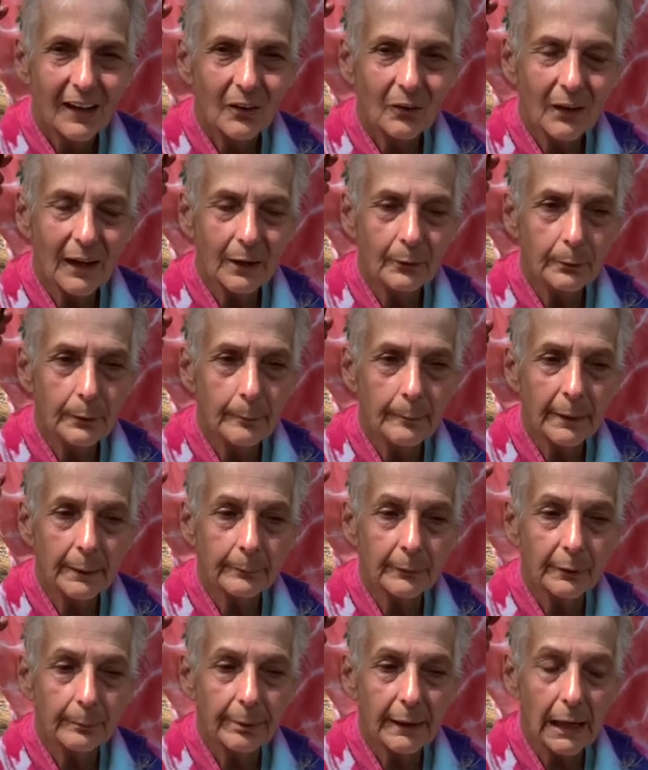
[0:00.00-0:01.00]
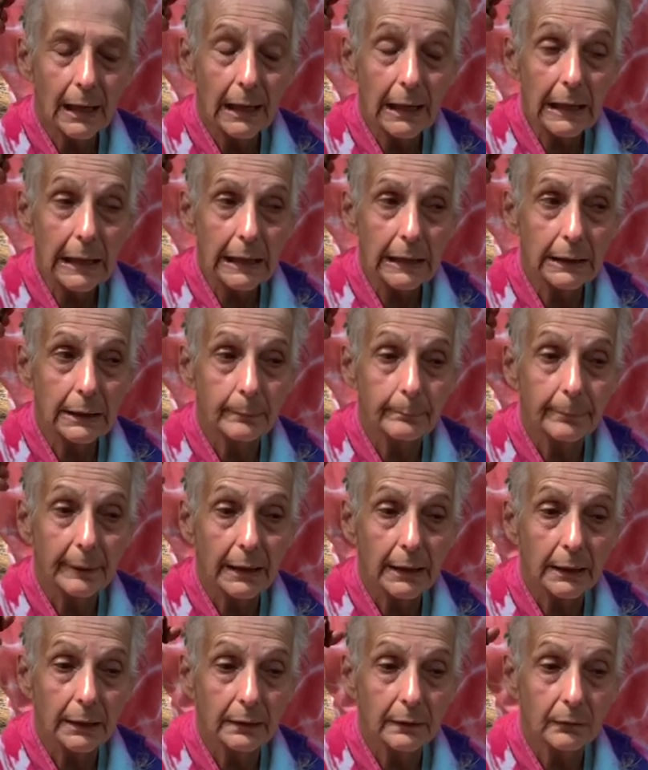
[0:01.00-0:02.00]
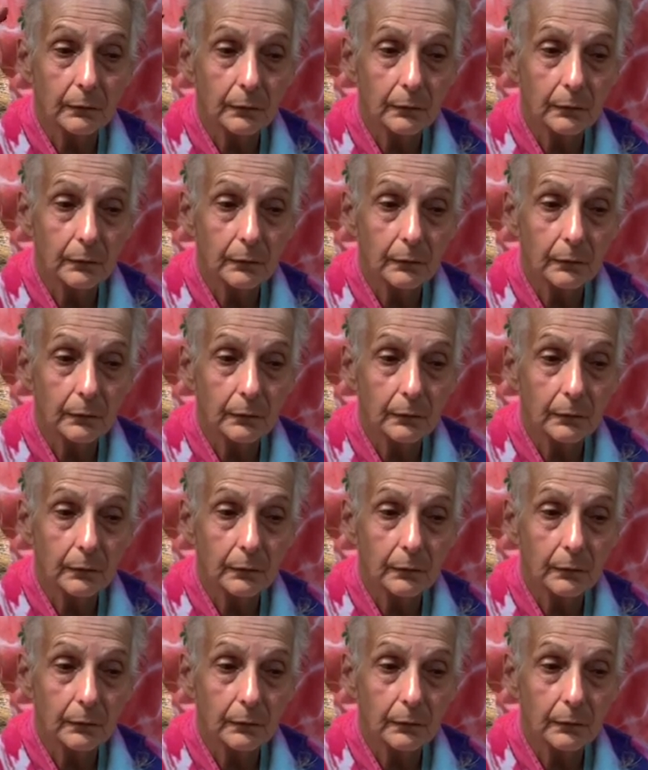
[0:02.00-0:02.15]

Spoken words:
Oh, I remember, but I hated bangs.